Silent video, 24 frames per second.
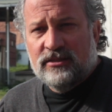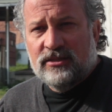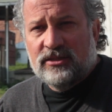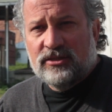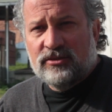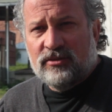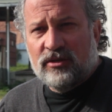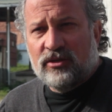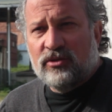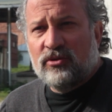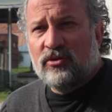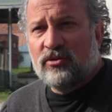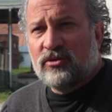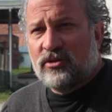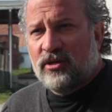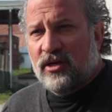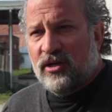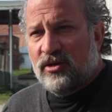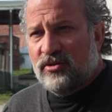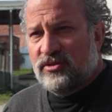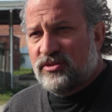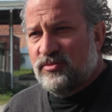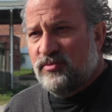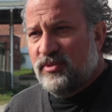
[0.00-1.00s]
So I called
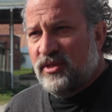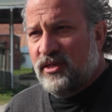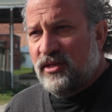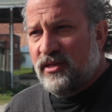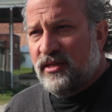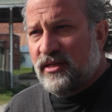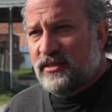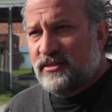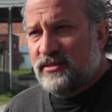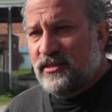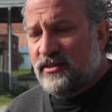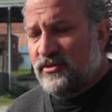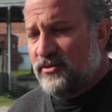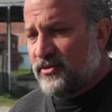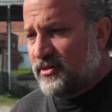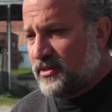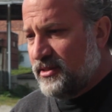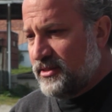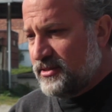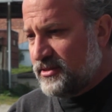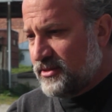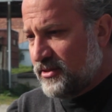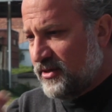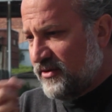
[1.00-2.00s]
Carlos immediately. I said, look,
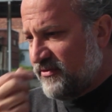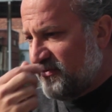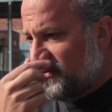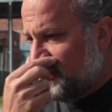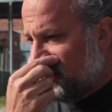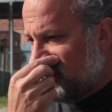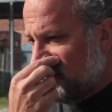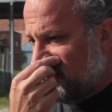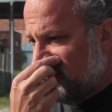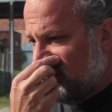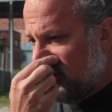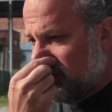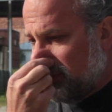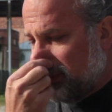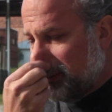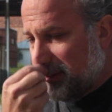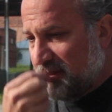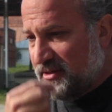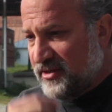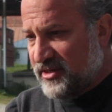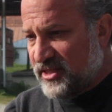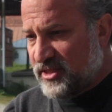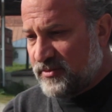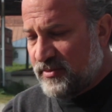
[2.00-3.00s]
he's offering it for a
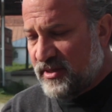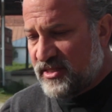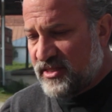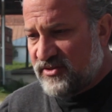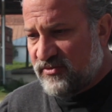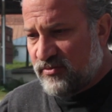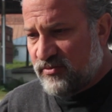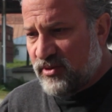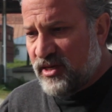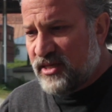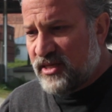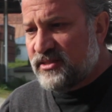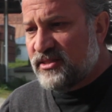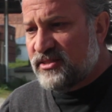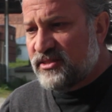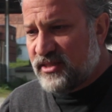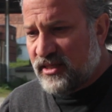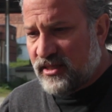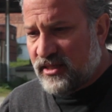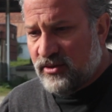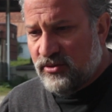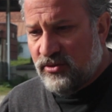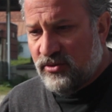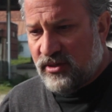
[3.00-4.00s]
very inexpensive price. Let's
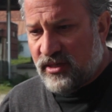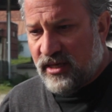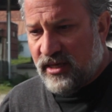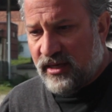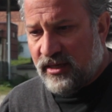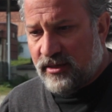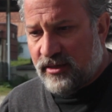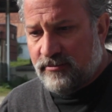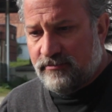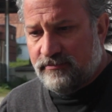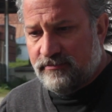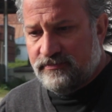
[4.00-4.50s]
take a look at it.